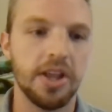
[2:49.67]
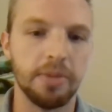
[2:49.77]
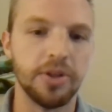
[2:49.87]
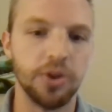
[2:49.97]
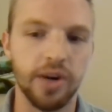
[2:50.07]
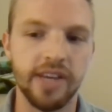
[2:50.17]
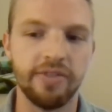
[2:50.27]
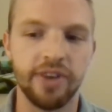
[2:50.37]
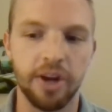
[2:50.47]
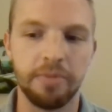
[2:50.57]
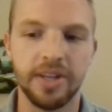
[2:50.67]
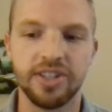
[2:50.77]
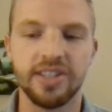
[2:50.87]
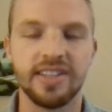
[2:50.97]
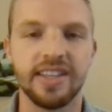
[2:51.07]
the majority of your
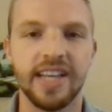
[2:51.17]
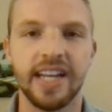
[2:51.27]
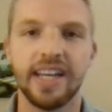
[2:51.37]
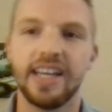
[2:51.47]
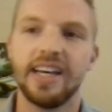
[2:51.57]
commissions, and then